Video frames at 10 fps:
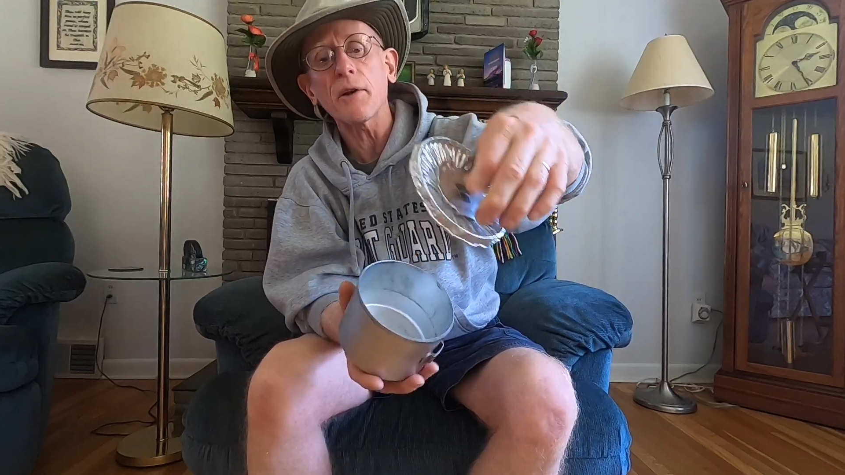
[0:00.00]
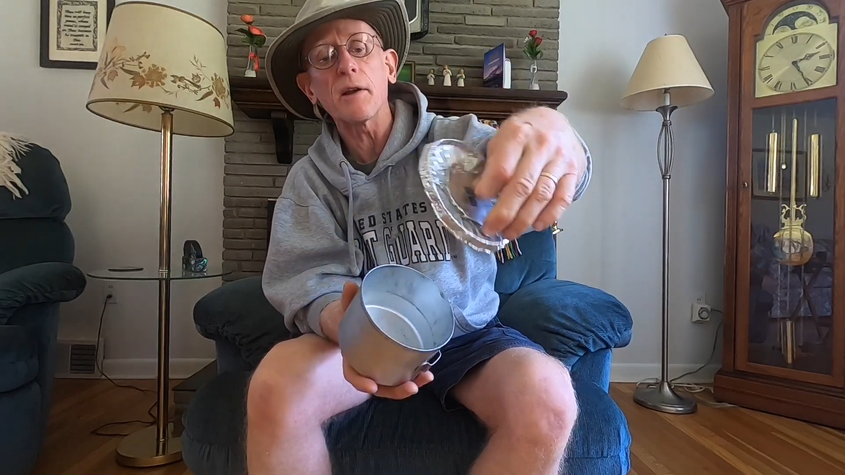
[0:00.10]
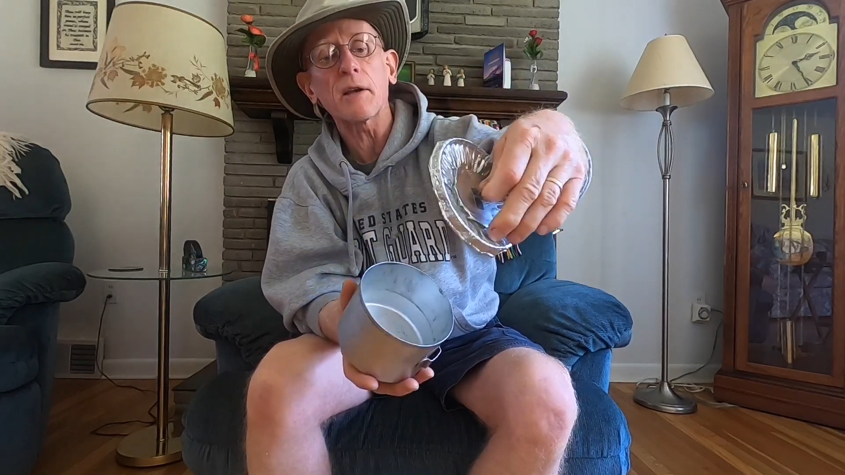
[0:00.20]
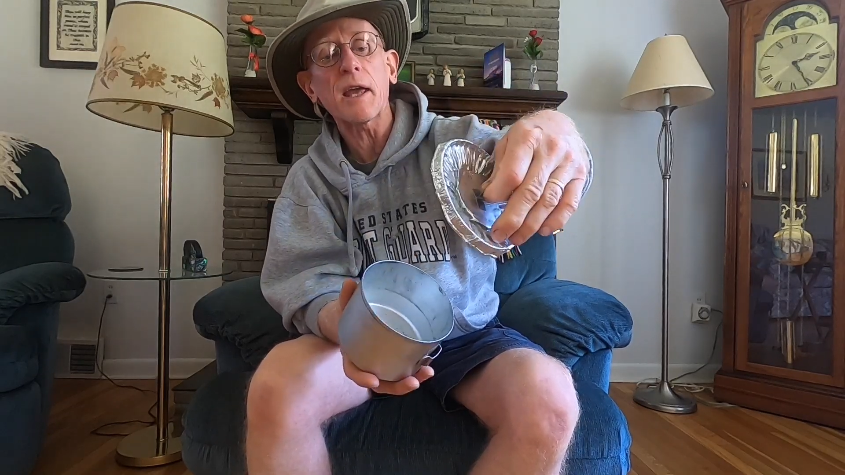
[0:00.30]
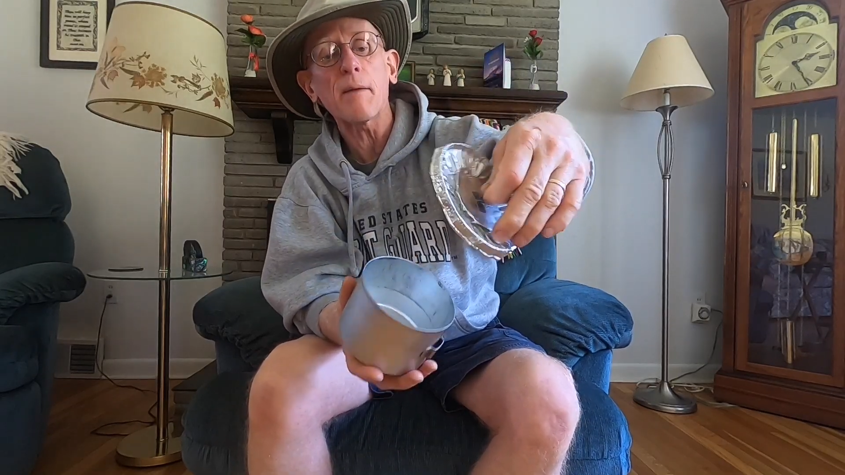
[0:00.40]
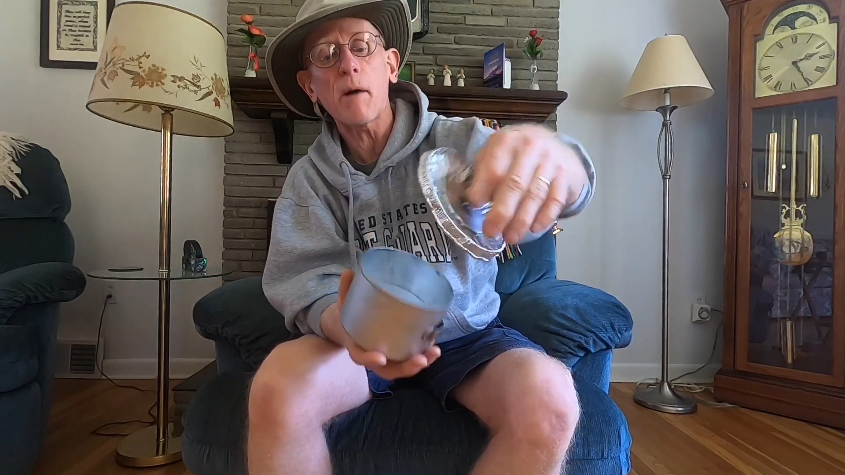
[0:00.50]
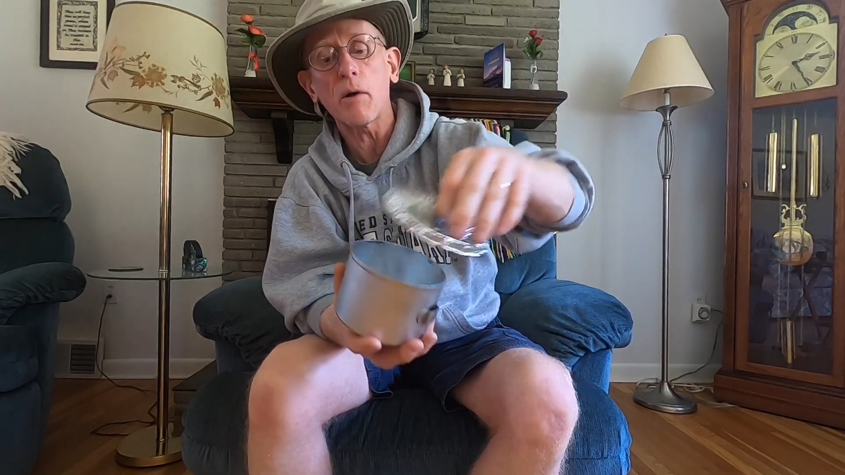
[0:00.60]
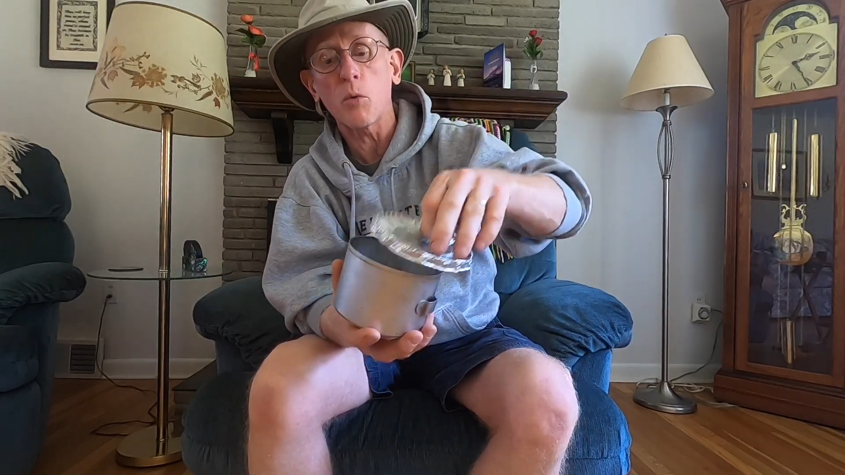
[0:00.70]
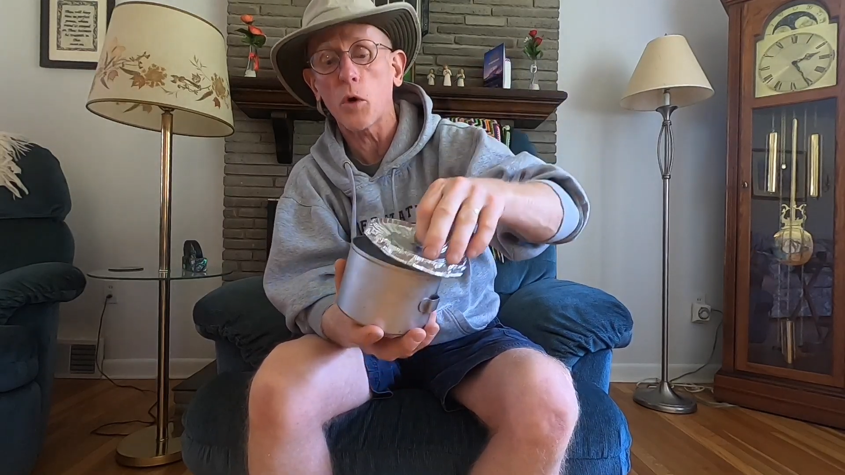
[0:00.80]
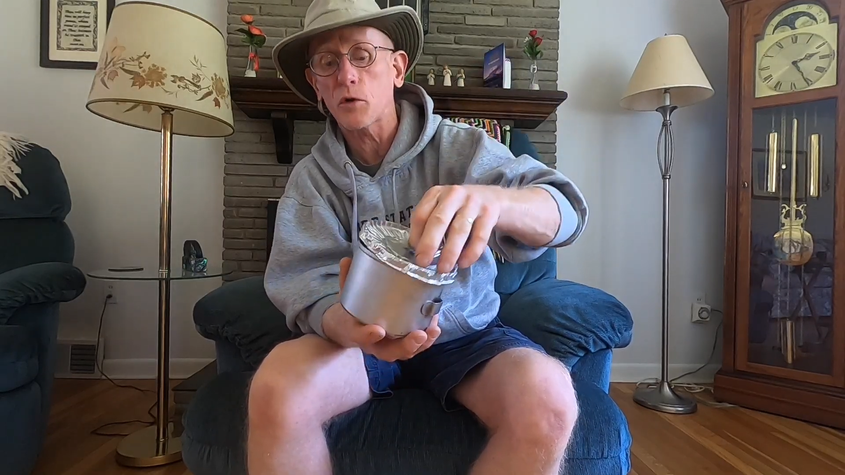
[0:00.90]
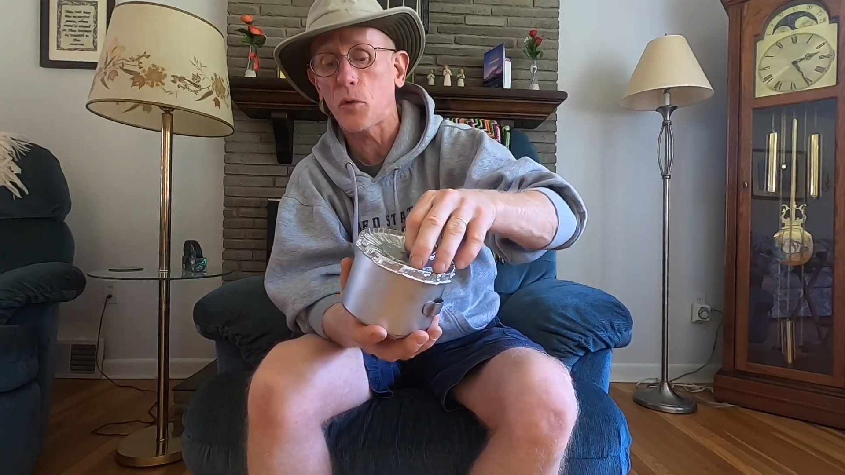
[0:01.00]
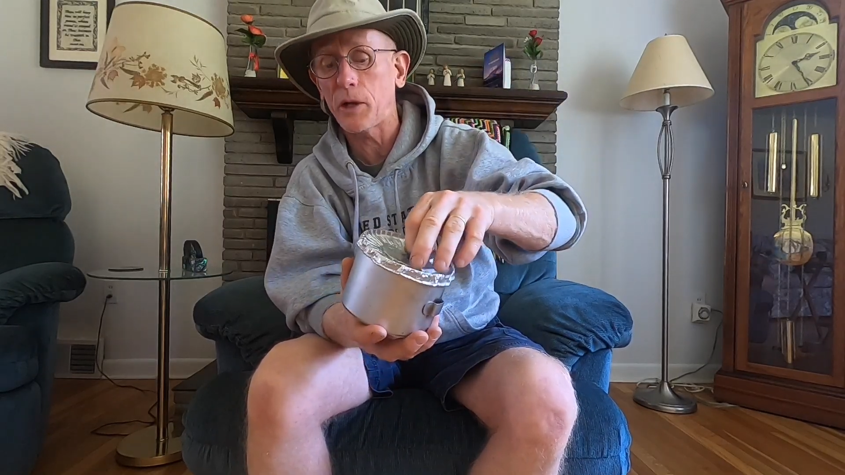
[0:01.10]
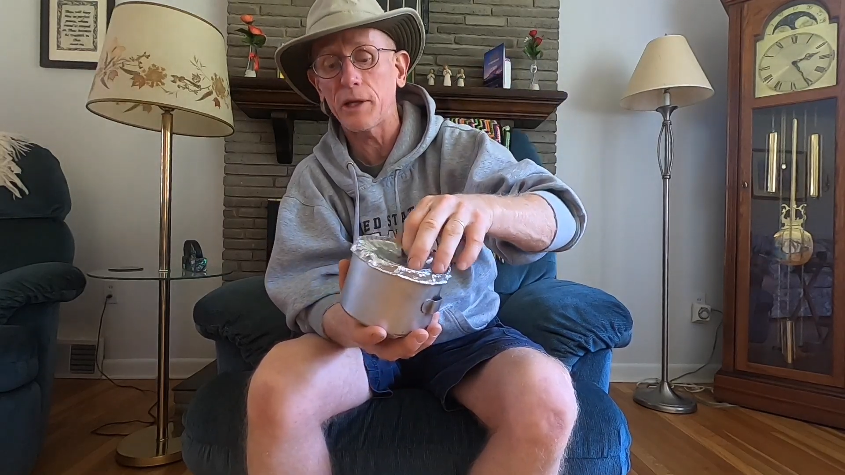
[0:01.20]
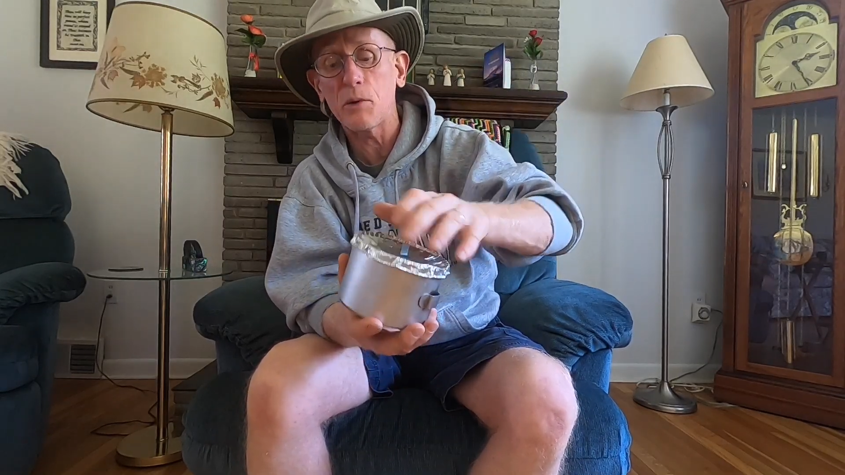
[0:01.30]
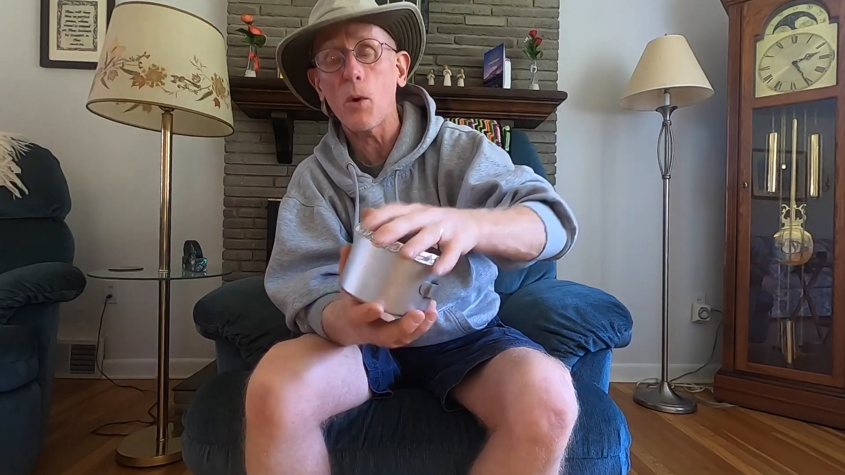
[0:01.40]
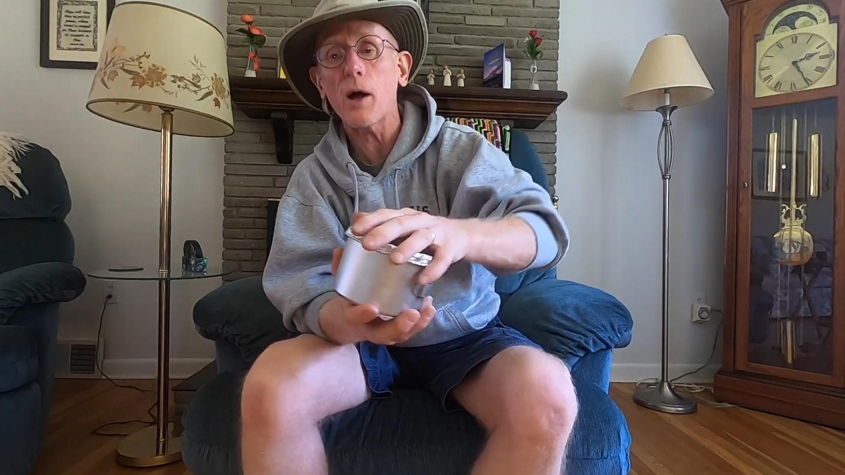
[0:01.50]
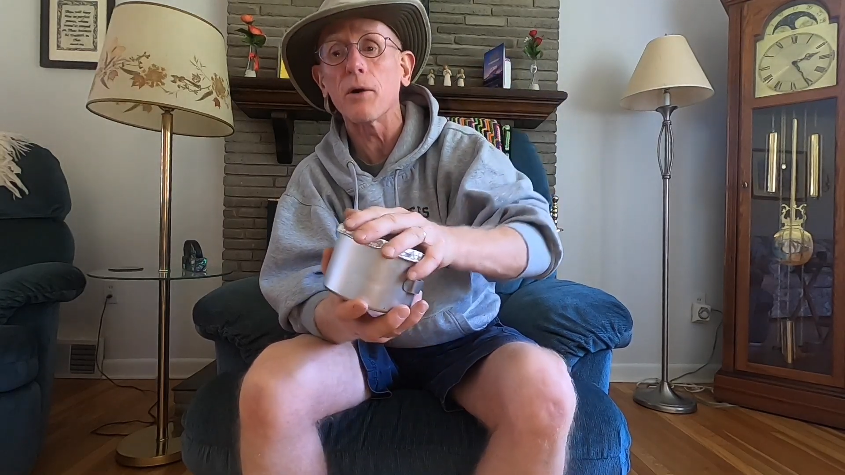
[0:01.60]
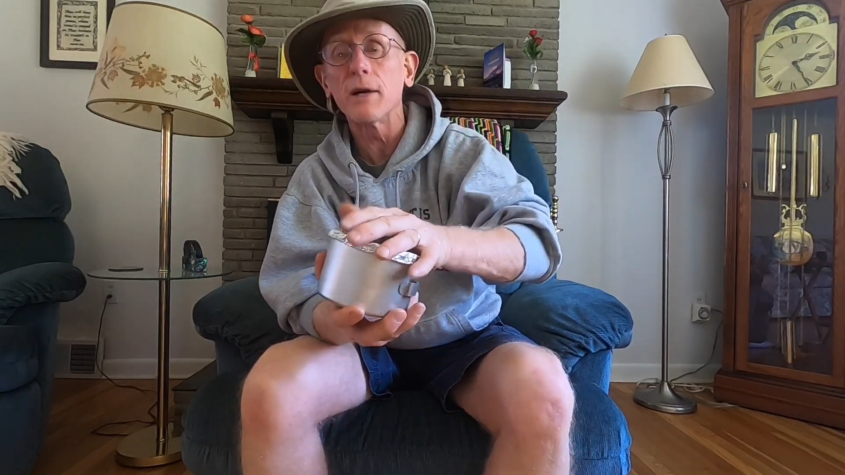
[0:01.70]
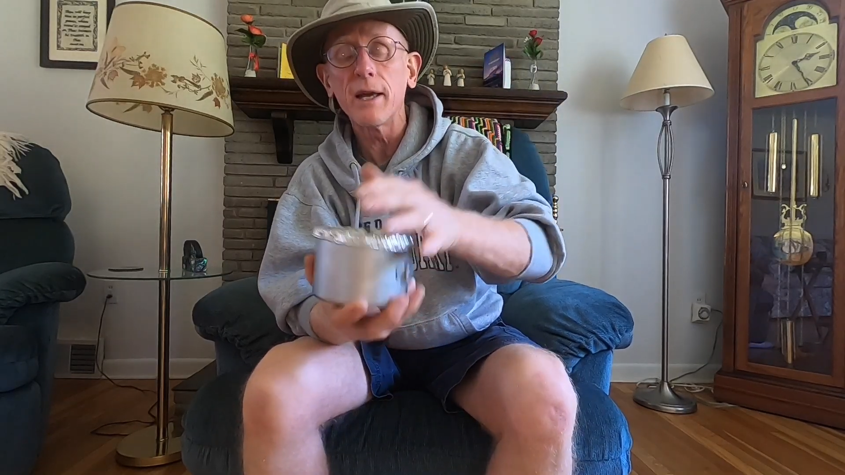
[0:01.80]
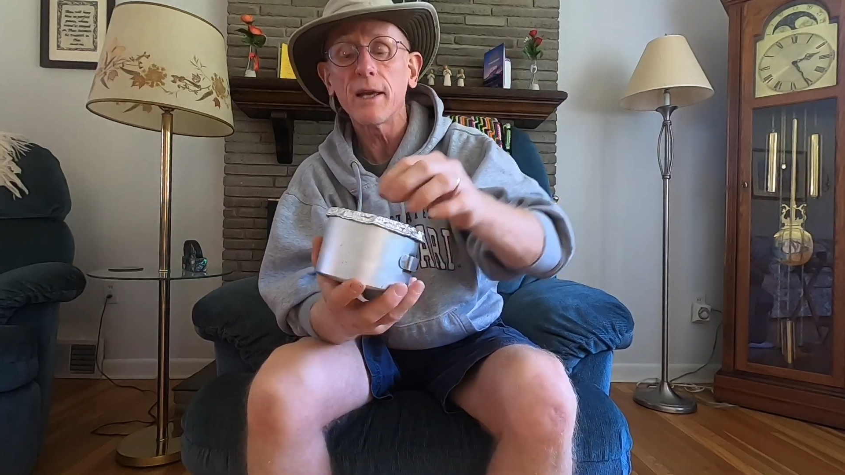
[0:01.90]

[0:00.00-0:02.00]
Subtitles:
and it came out, it worked really well.